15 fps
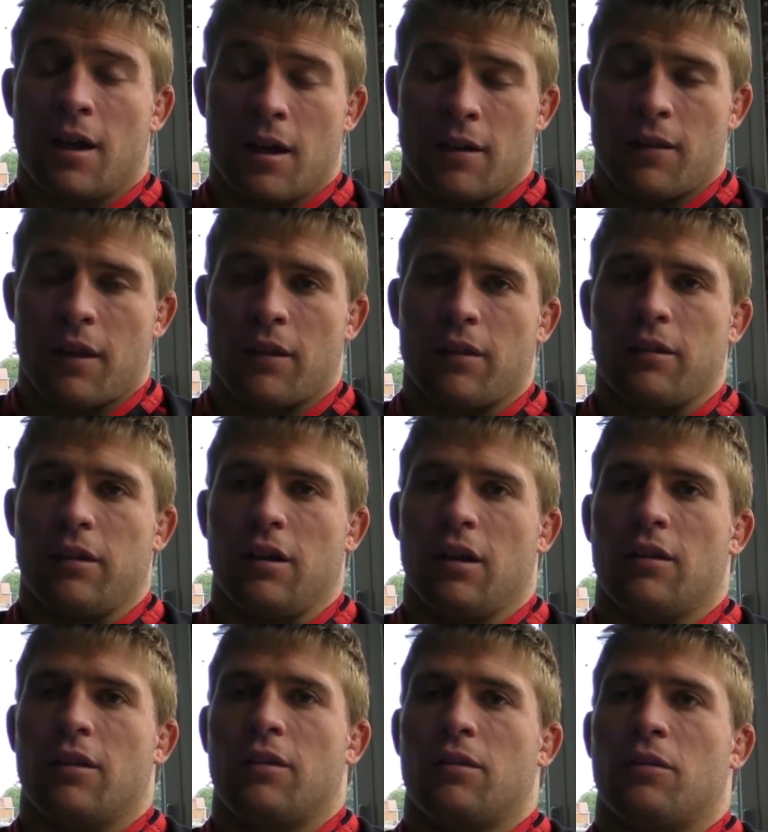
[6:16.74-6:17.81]
Yeah, that, you
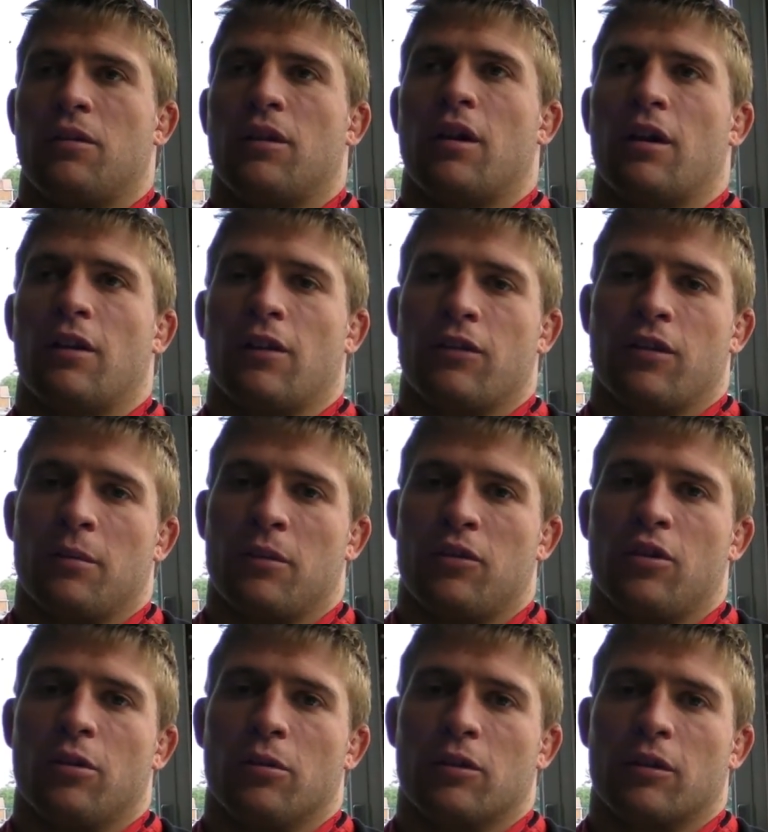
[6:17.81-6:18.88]
know, the going on the summer
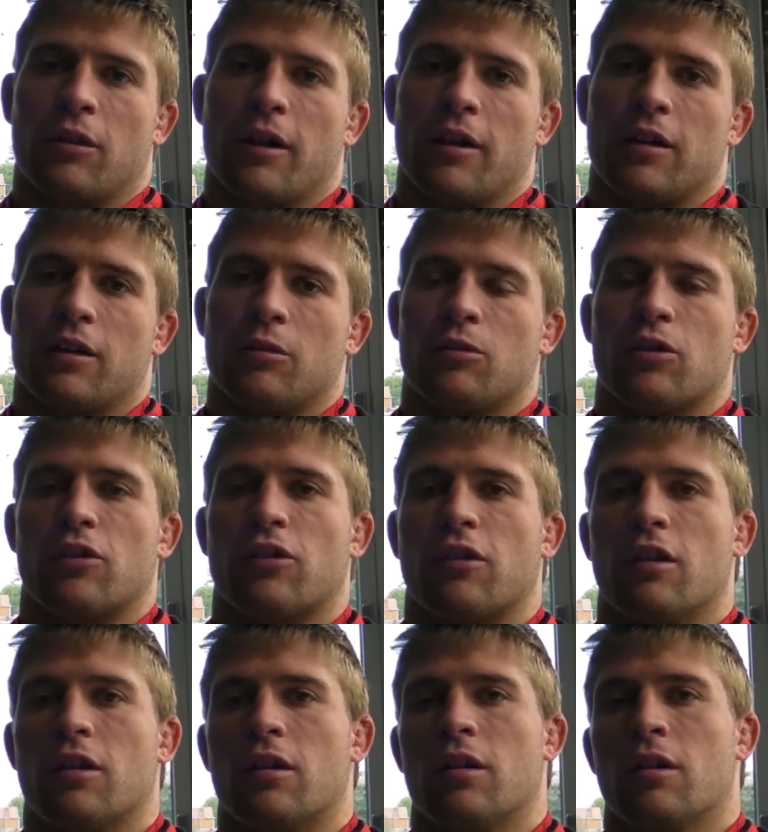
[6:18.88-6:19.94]
tour was great. It was just
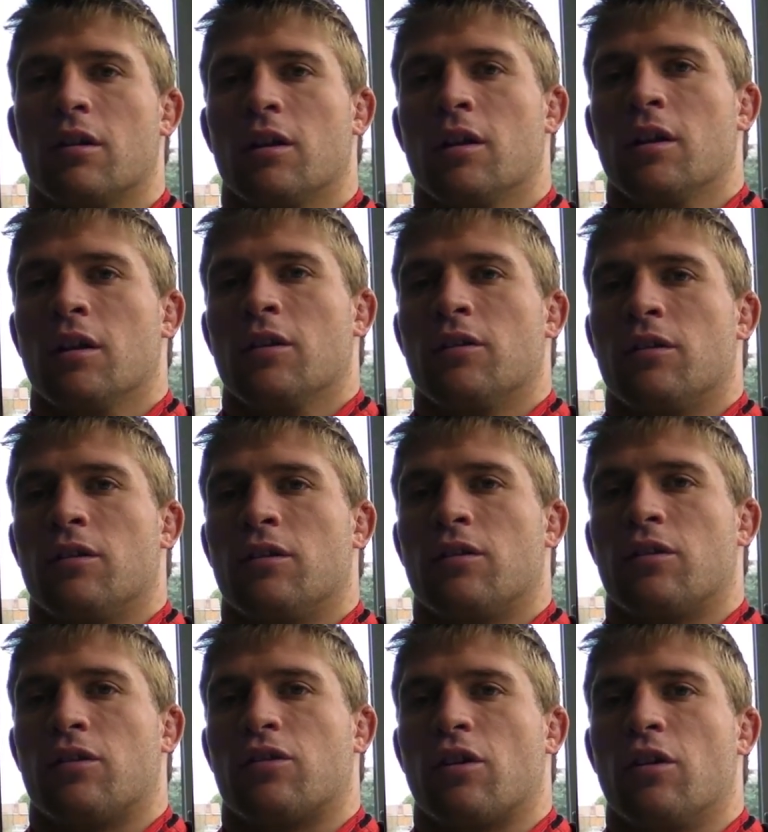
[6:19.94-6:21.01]

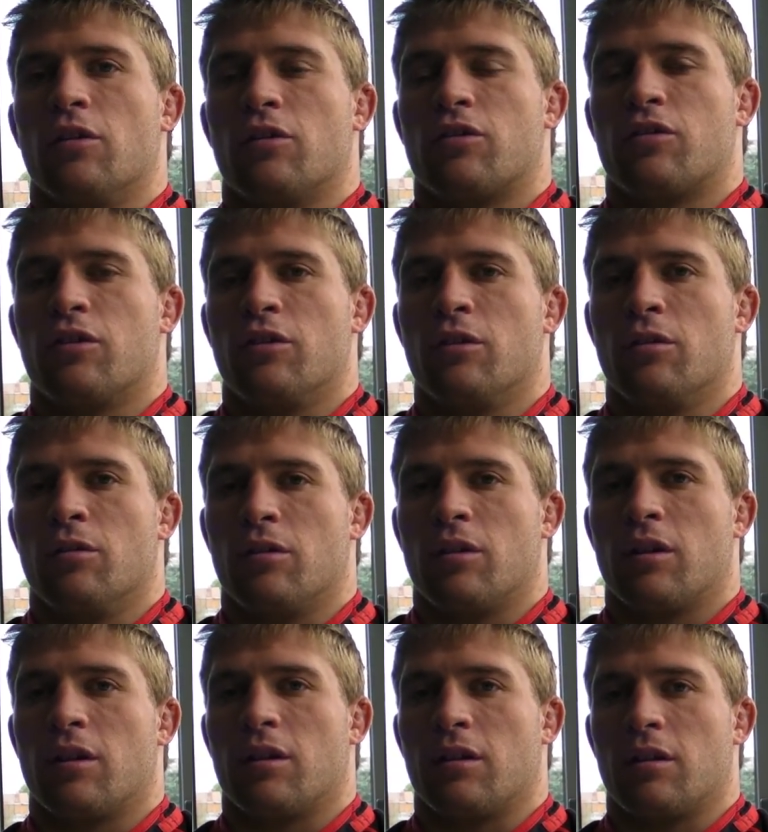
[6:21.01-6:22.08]
to show Stu
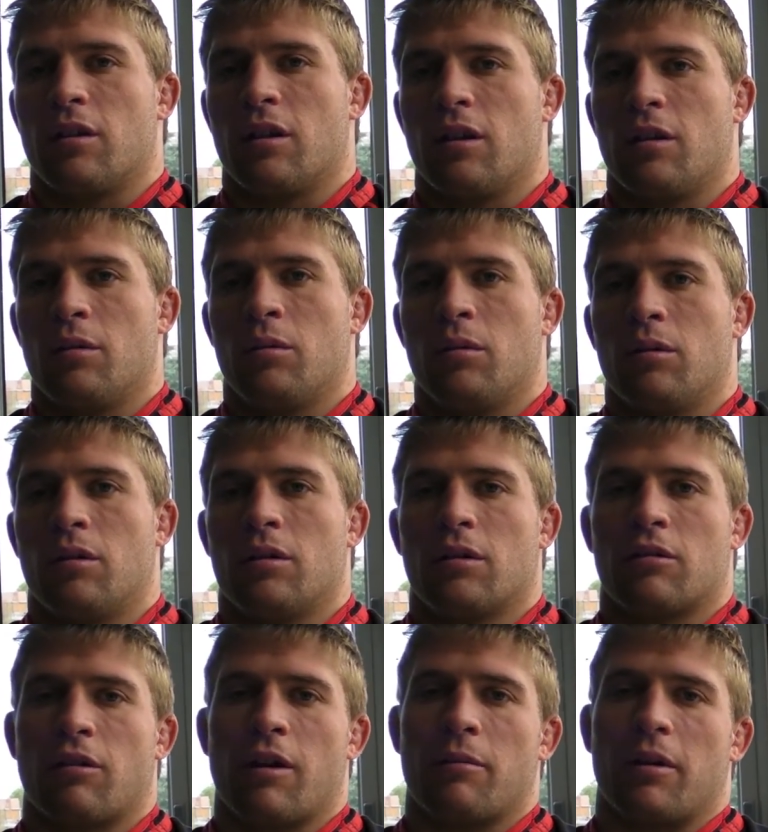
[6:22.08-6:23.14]
and
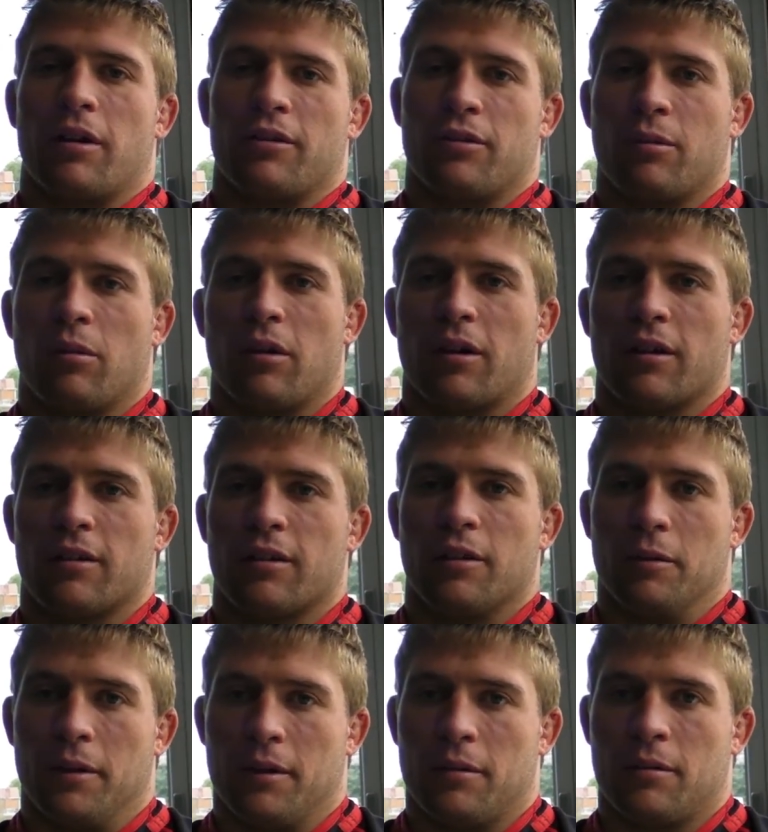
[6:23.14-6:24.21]
Graham Ramsey what I can
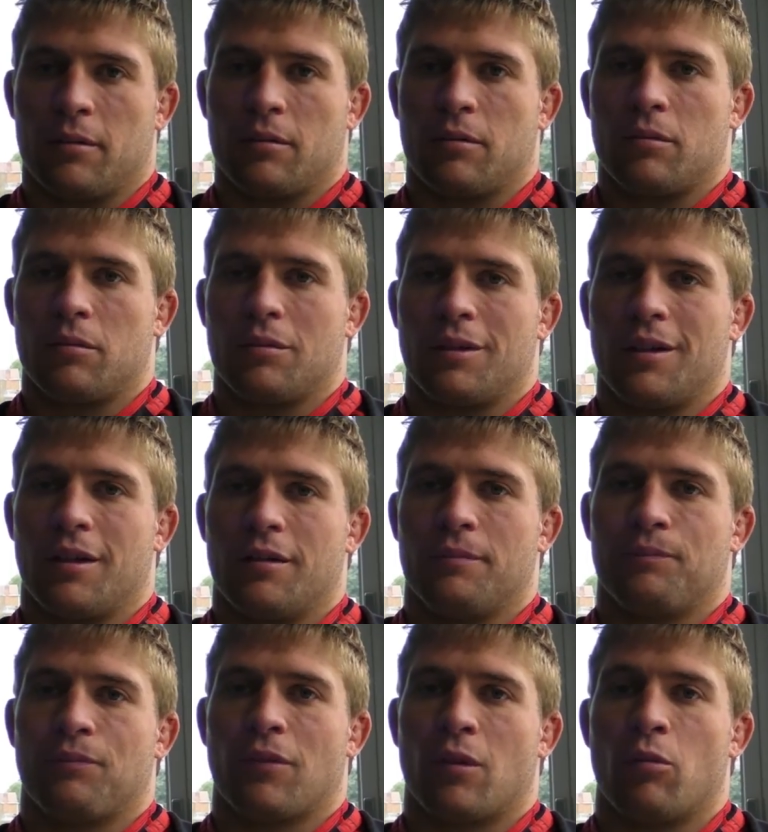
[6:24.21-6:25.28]
do and, you know,
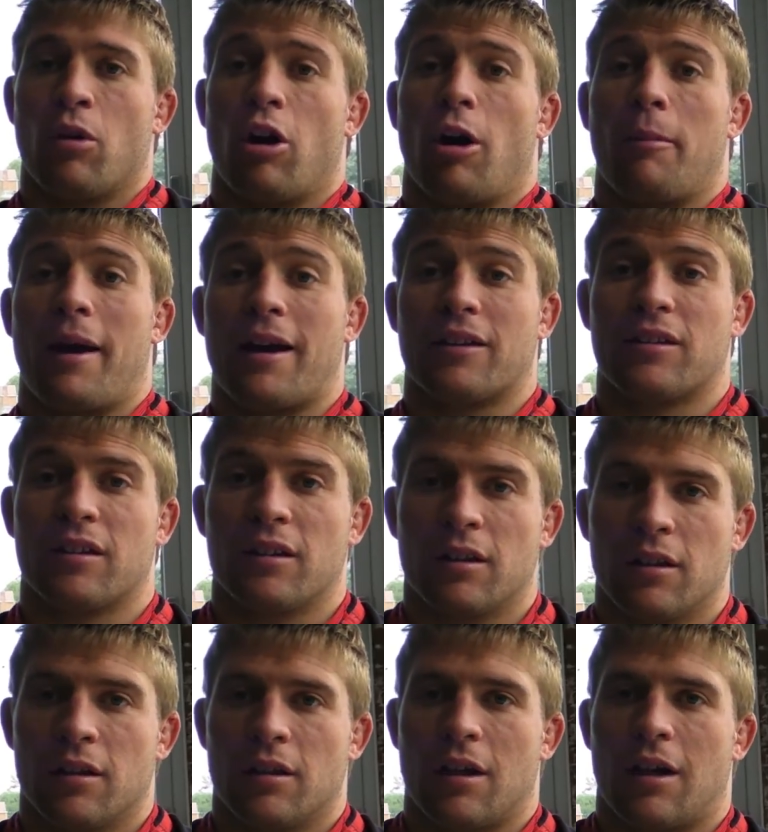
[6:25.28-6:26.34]
where I'm at
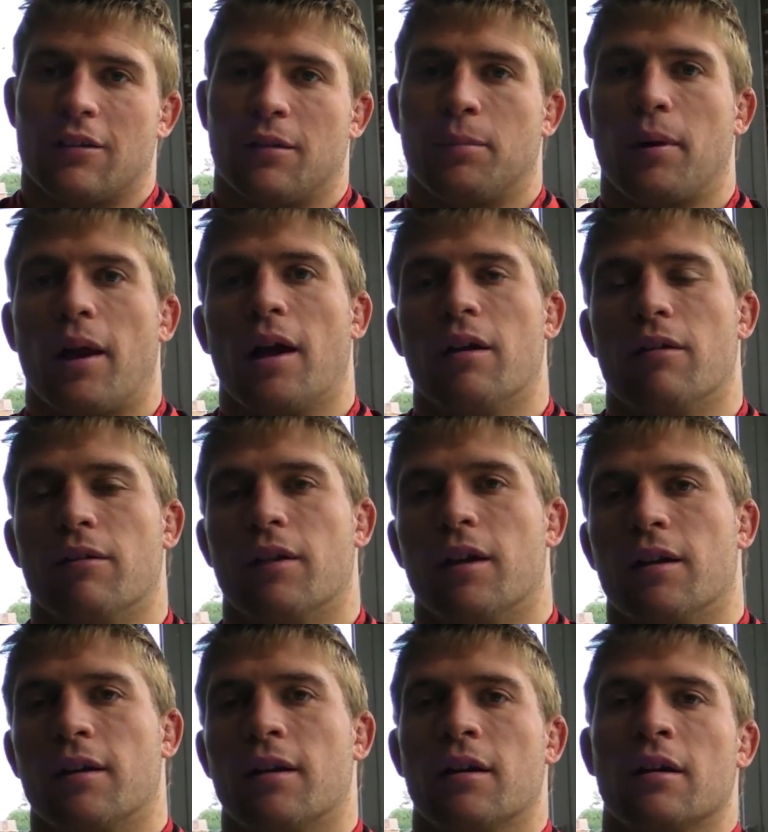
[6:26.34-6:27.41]
as a player, and
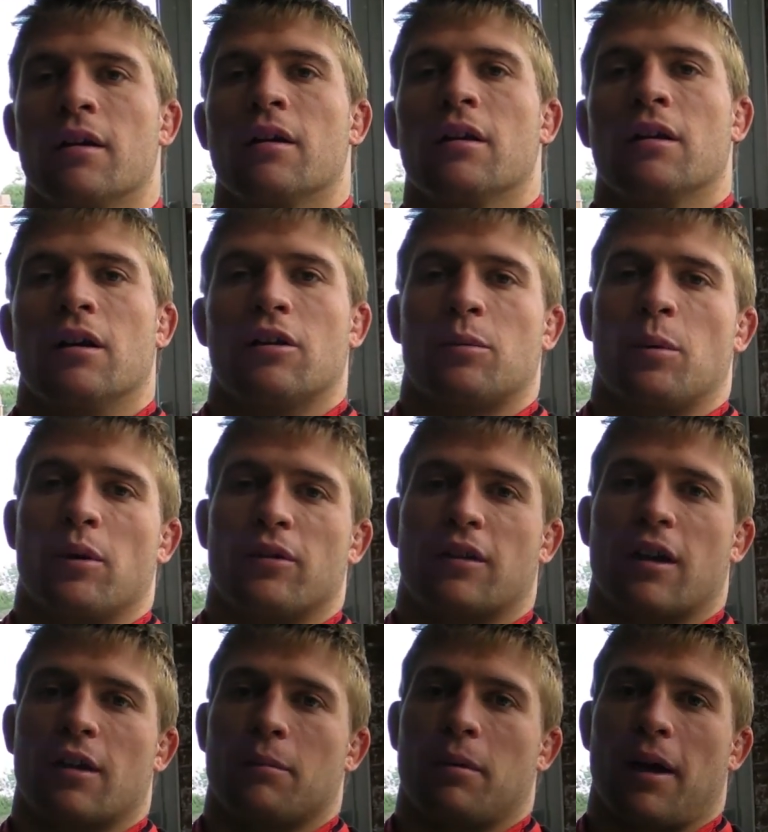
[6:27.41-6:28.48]
then I suppose
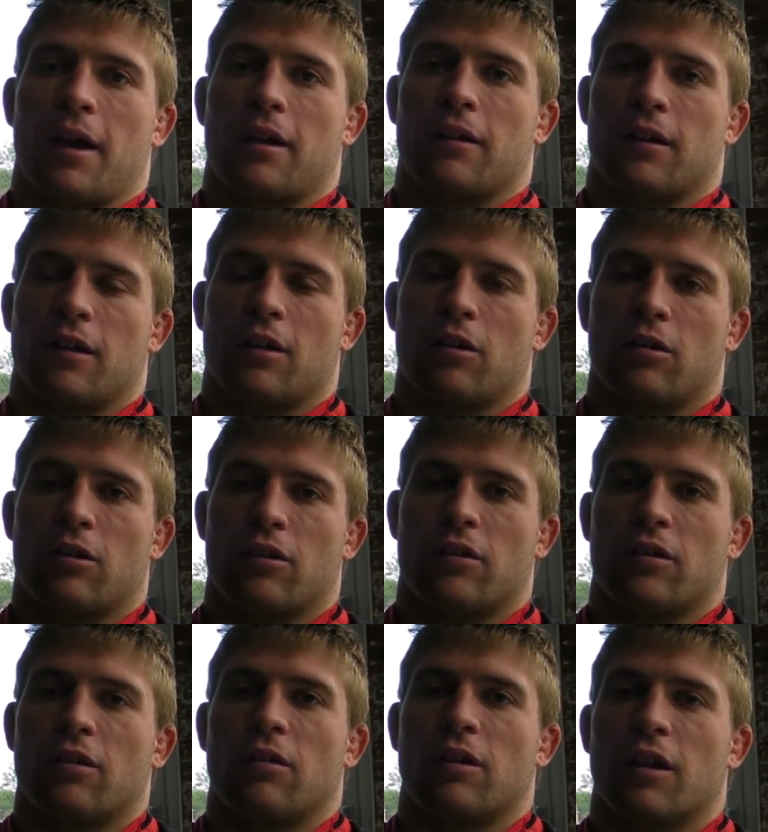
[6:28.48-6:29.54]
getting back, and then Cocker's
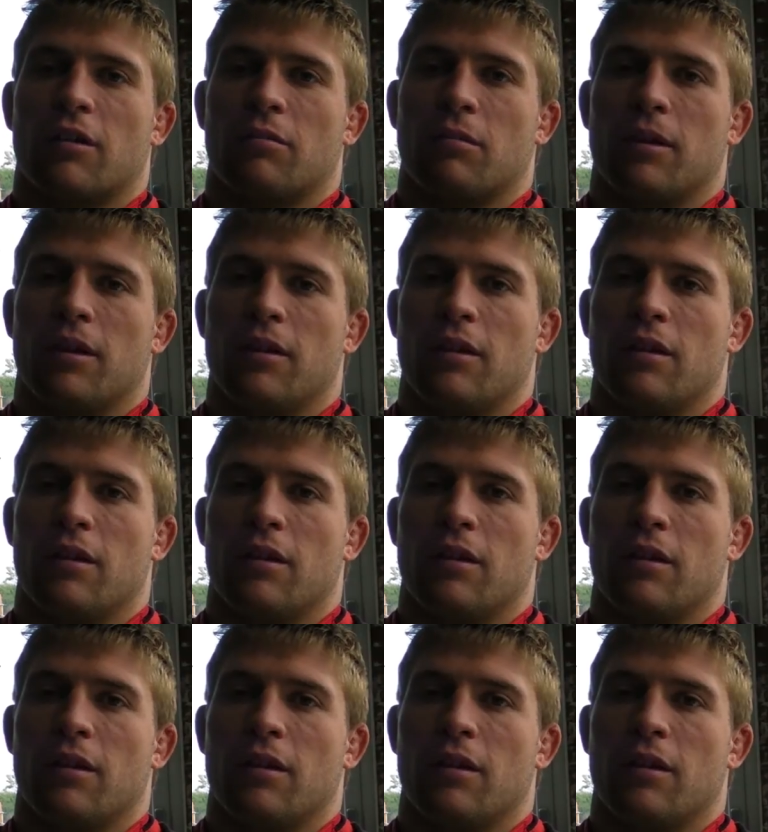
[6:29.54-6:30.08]
sort of giving me